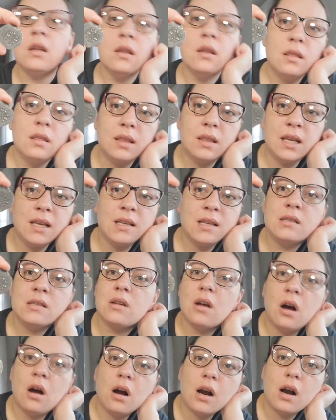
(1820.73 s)
These
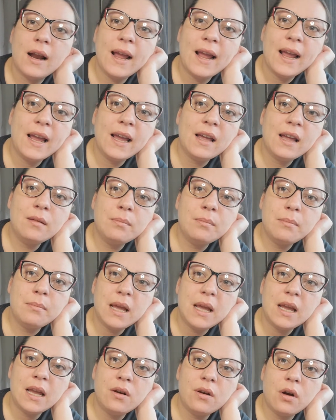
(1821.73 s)
are
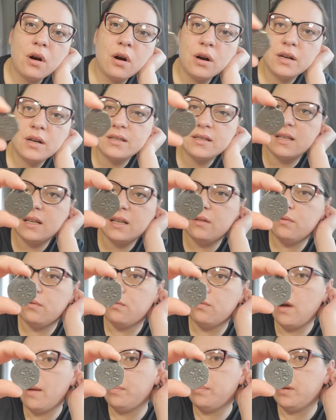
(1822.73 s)
handmade artisan
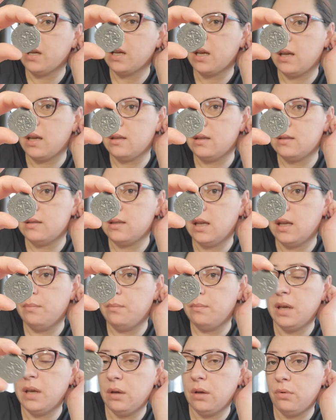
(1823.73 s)
replicas in
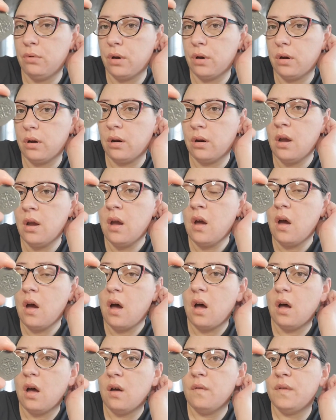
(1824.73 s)
pewter
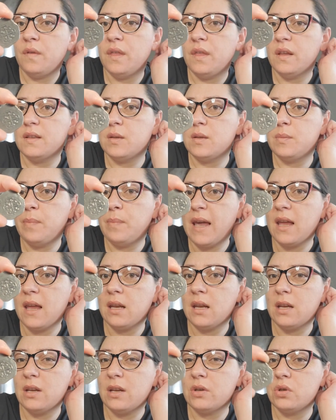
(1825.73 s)
of the
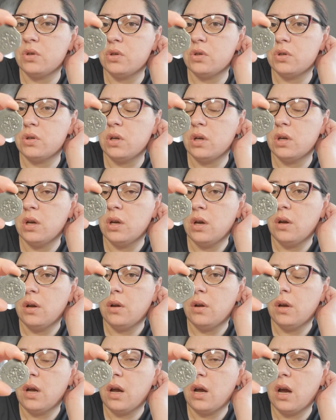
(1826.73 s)
Spanish
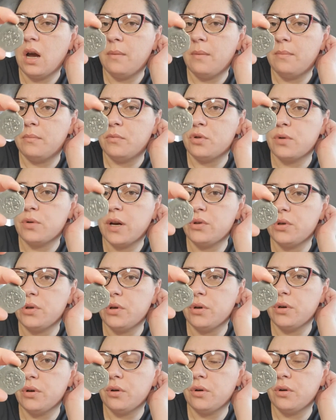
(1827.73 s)
um,
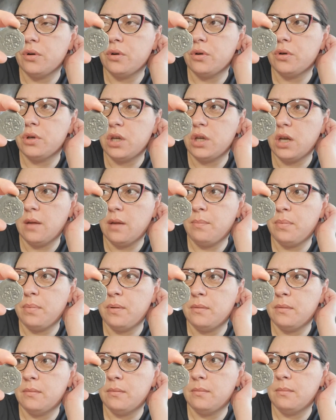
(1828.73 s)
treasure ship
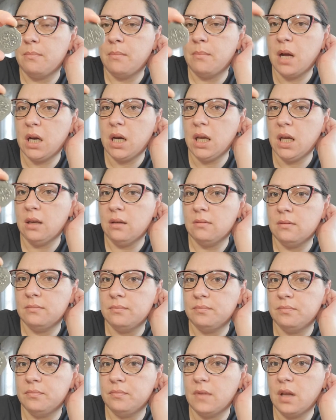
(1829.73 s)
money
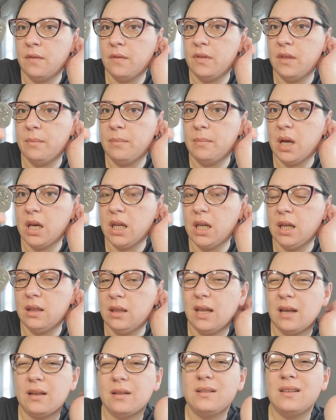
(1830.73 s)
of the money
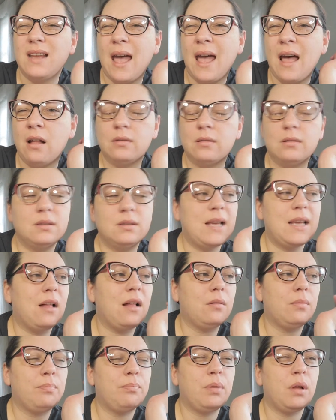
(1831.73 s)
that El
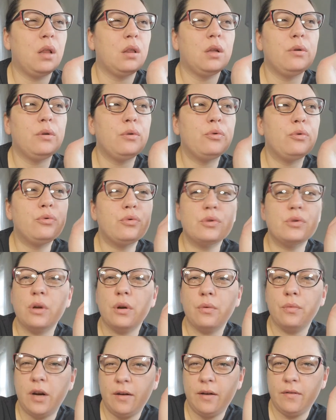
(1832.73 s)
Del Paloons
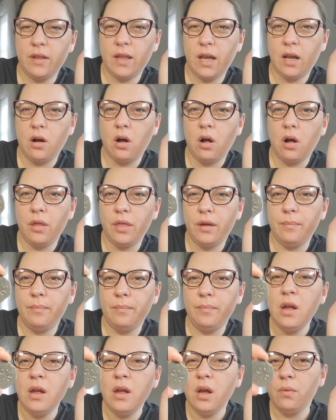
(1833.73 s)
or whatever they call
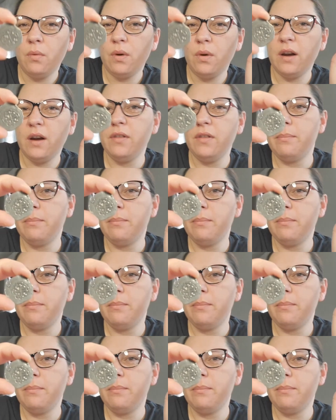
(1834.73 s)
them, whatever the